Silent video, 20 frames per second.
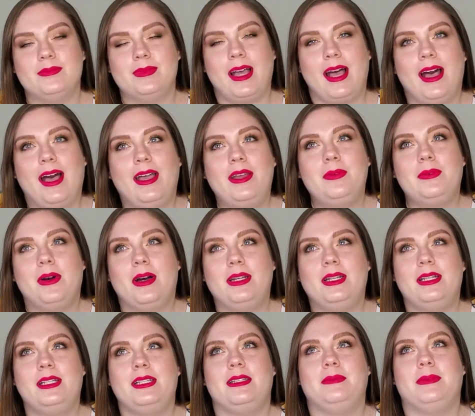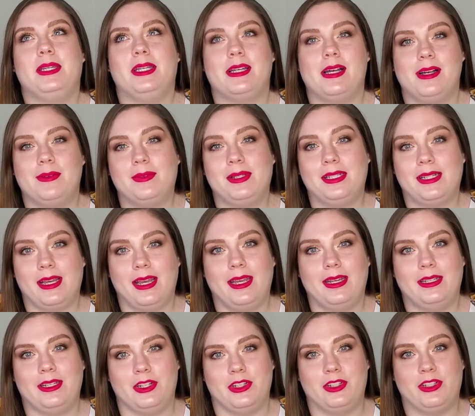I wanted to become a
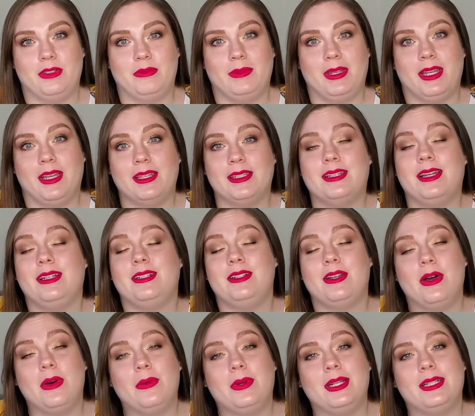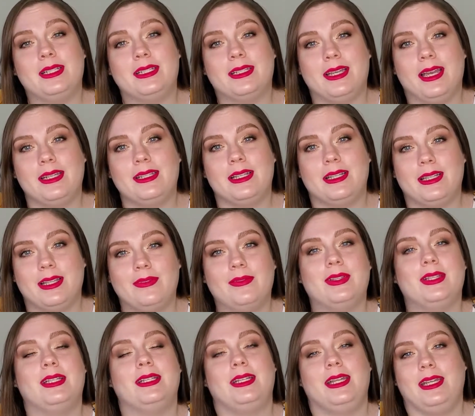dietitian because I know what it's like to live with
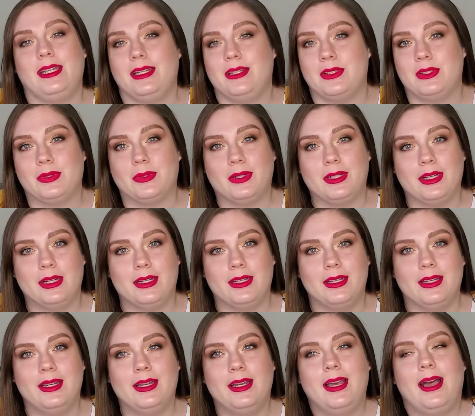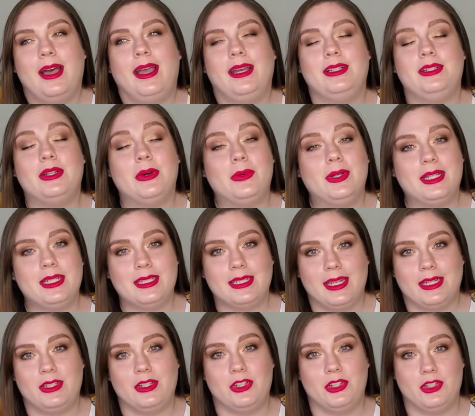an eating disorder. I know what it's
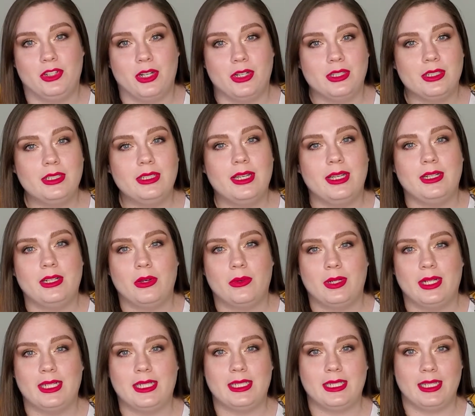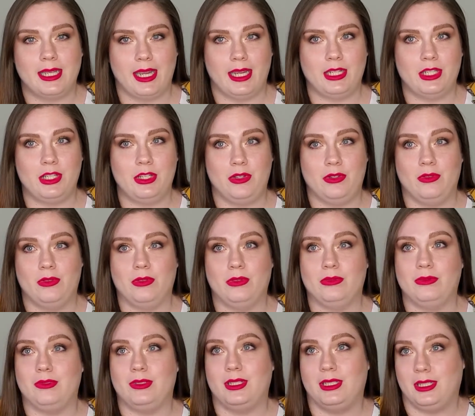like to struggle. I know what it's like to
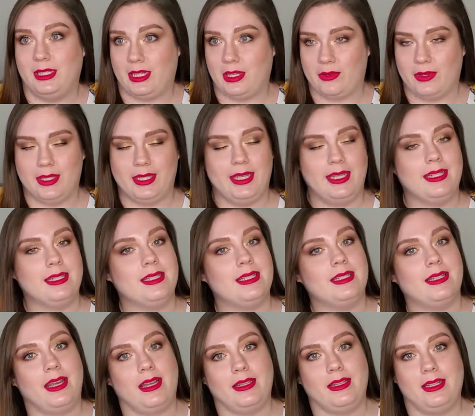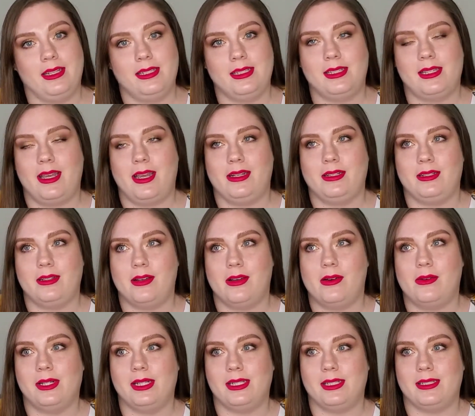deal with it in silence. I know
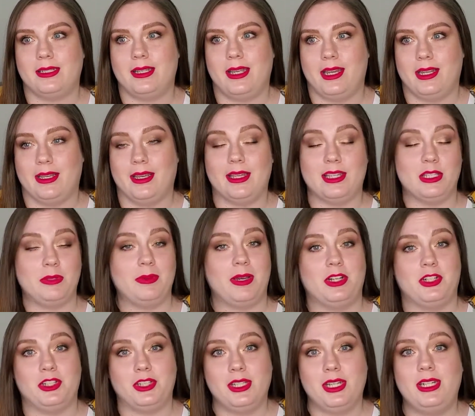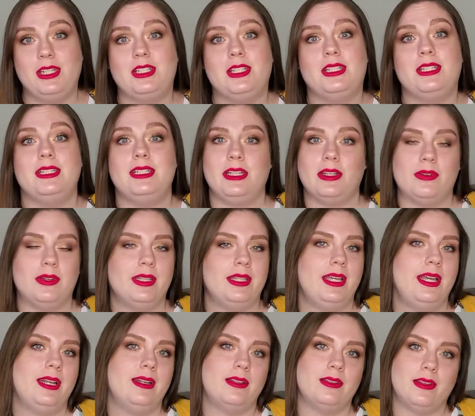what it's like, especially to deal with it
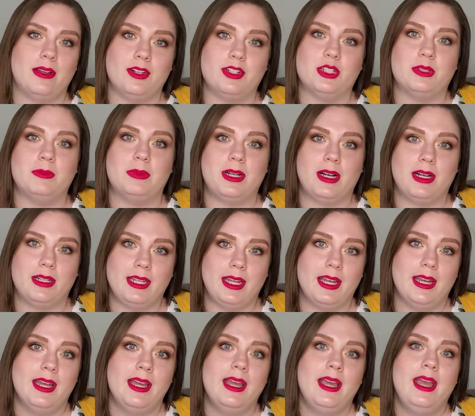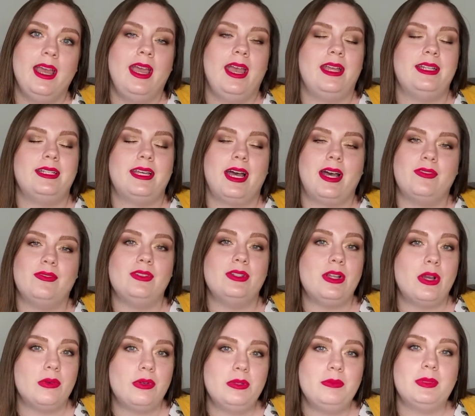in a larger body and to have
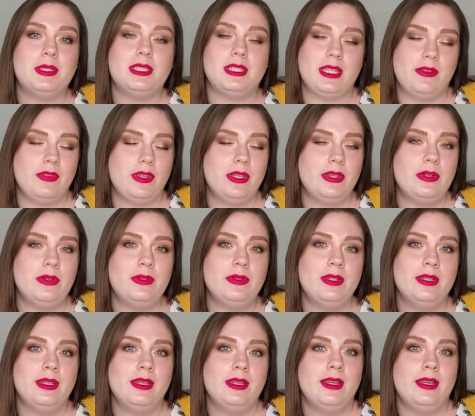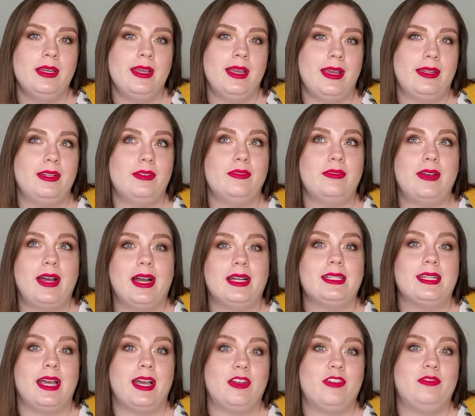no one believe you. And in fact,
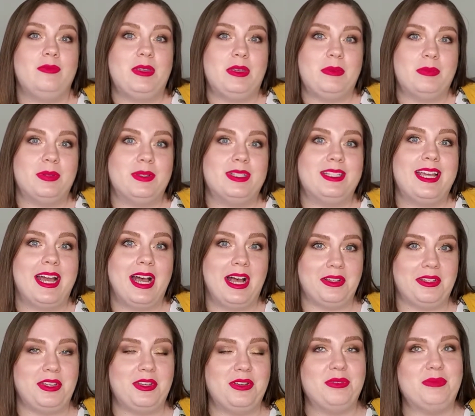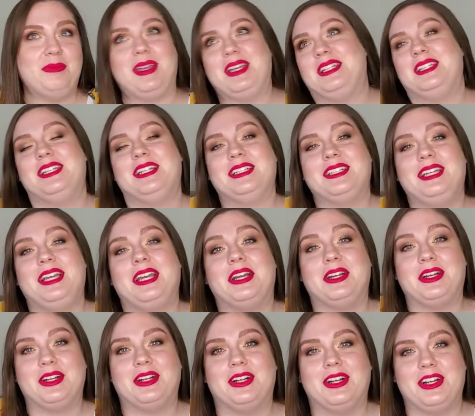to have people tell you, basically
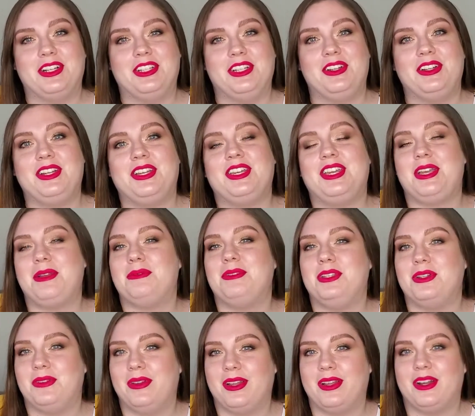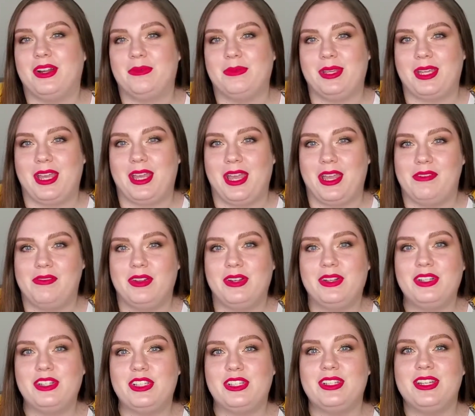encourage you to keep doing your
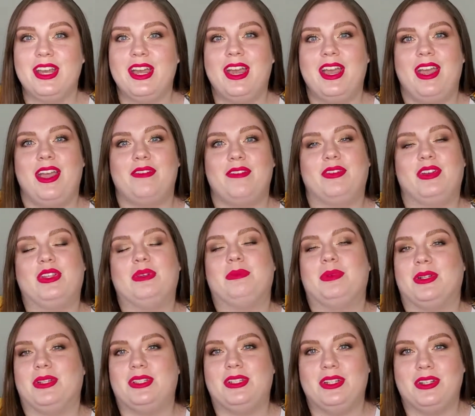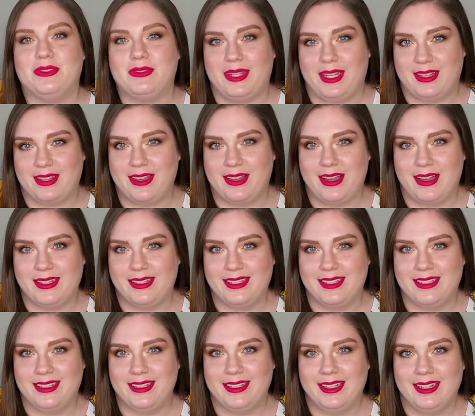behaviors for the pursuit of weight
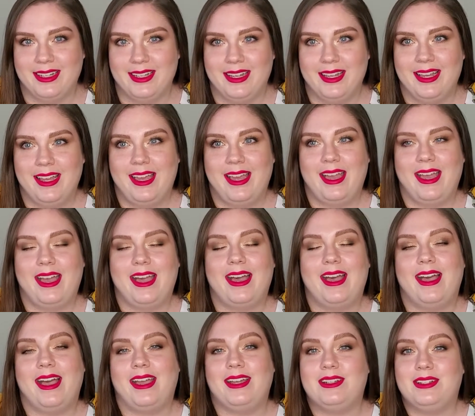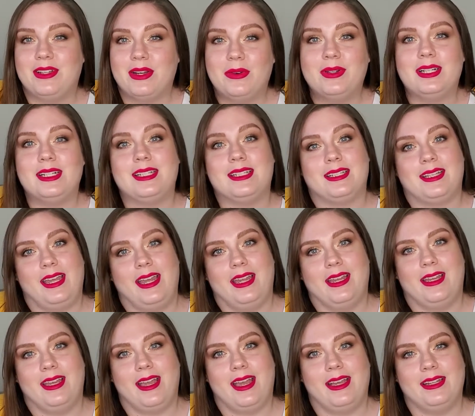loss. I know what it's like.
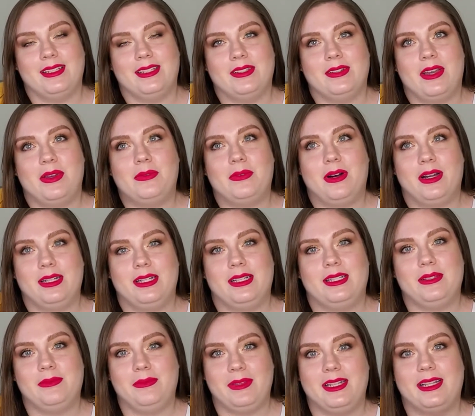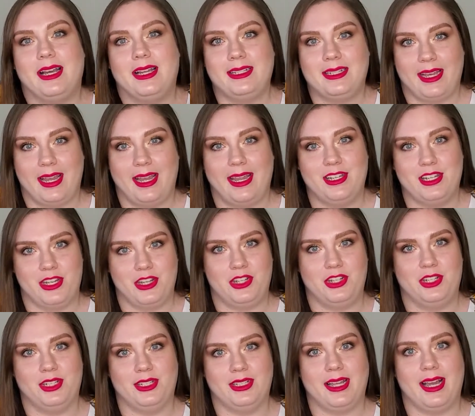And so I wanted to be that
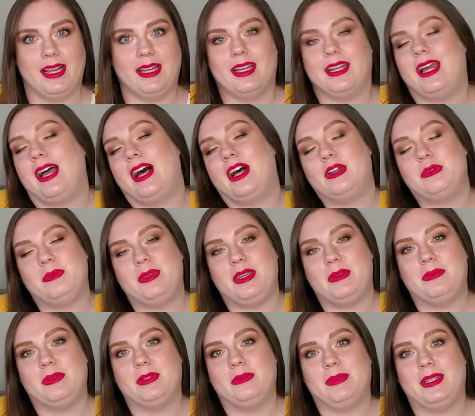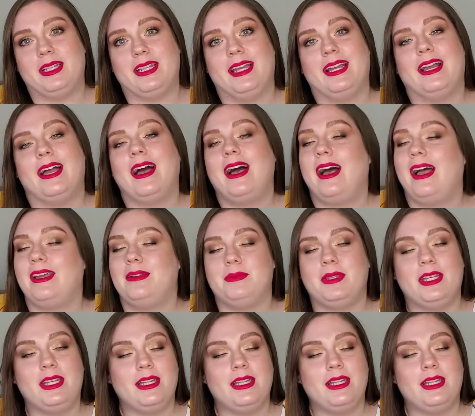dietitian that could help people and be like, I'm